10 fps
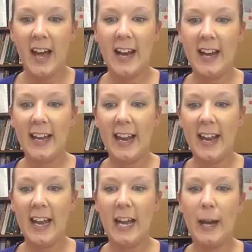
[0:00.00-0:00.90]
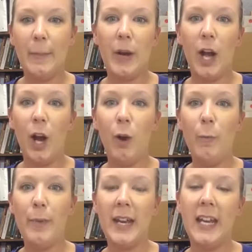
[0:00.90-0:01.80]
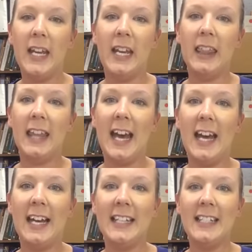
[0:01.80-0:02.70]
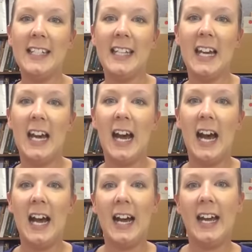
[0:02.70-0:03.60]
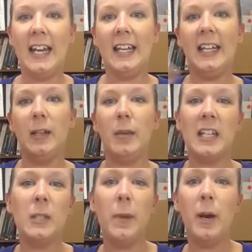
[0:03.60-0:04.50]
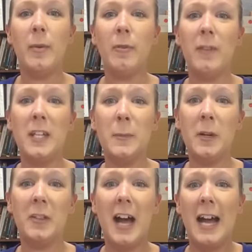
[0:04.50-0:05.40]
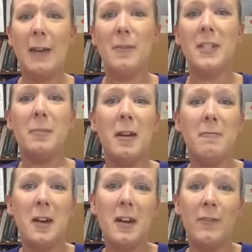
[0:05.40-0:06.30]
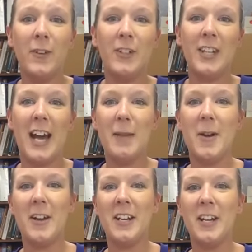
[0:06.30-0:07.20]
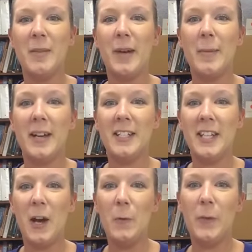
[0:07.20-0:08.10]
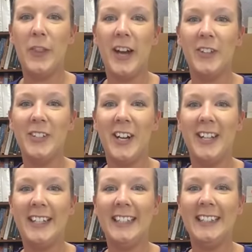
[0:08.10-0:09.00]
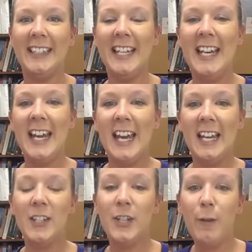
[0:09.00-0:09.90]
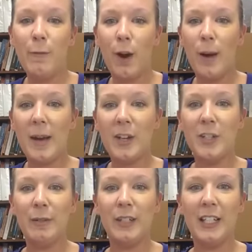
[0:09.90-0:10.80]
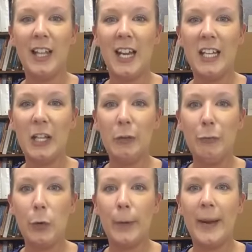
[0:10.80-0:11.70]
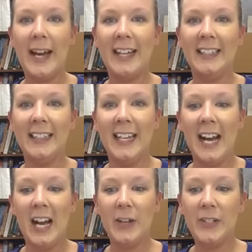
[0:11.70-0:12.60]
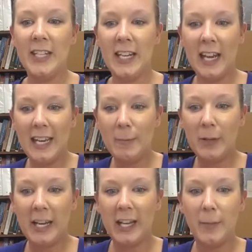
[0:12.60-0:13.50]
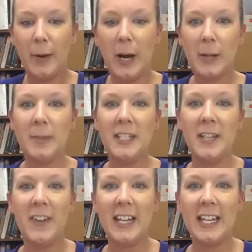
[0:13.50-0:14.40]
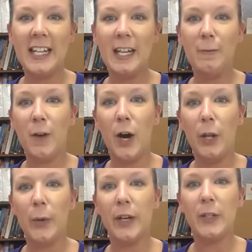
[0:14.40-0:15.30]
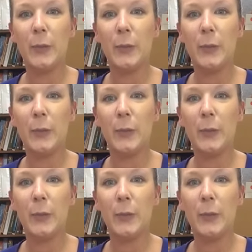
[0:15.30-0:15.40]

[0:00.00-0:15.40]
I am hoping that I can experiment with Facebook Live. This is my very first time on here by myself without Dawn. And so far I'm actually really liking the format. I'll see, I keep looking at the bottom to see if I get any followers